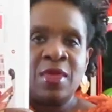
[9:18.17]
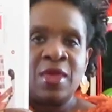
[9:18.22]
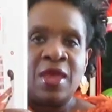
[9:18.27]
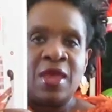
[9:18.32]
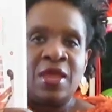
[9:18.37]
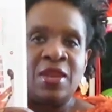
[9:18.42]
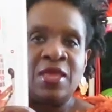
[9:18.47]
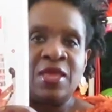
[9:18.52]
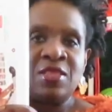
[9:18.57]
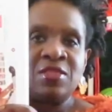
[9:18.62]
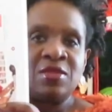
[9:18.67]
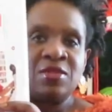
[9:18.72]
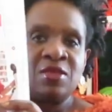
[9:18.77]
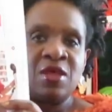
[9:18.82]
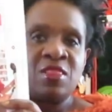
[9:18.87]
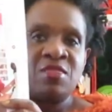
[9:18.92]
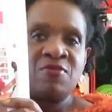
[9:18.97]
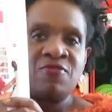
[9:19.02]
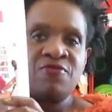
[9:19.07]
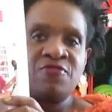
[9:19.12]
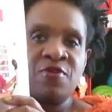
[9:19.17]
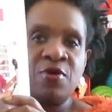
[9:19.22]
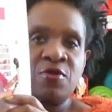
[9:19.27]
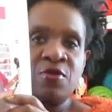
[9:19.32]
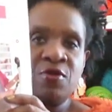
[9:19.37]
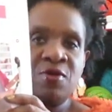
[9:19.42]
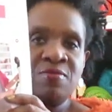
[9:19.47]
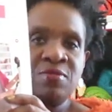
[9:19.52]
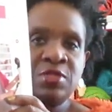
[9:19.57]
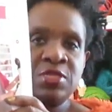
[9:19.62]
And here's another
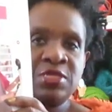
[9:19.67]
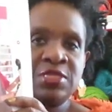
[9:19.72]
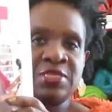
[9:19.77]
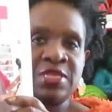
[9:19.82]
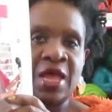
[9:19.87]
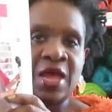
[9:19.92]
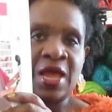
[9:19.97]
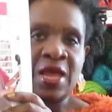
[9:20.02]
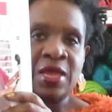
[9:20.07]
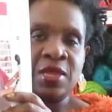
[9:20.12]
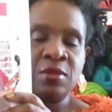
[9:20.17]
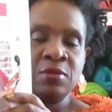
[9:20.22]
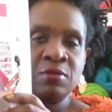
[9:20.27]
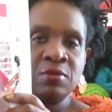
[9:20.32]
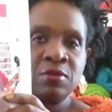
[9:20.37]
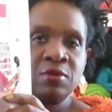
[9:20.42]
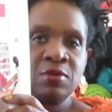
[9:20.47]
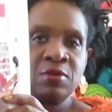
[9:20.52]
photo of the design.